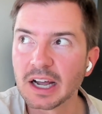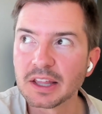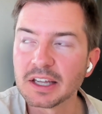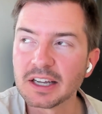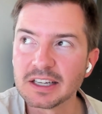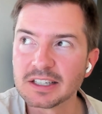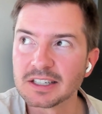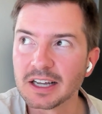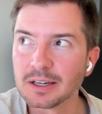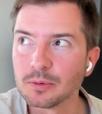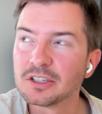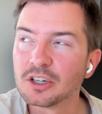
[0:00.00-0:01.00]
I think he
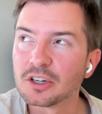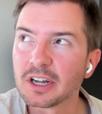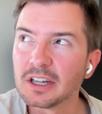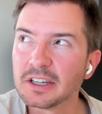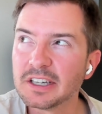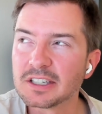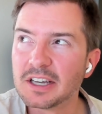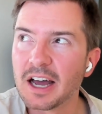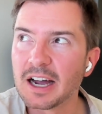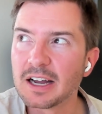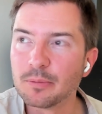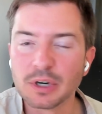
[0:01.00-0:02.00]
said it took at least
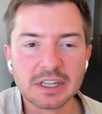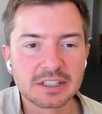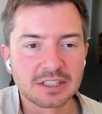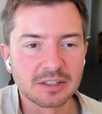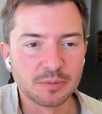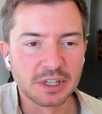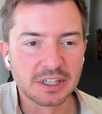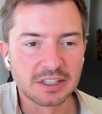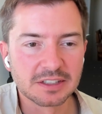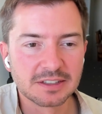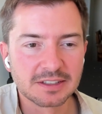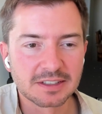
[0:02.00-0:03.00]
9 months to
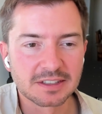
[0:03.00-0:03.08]
build,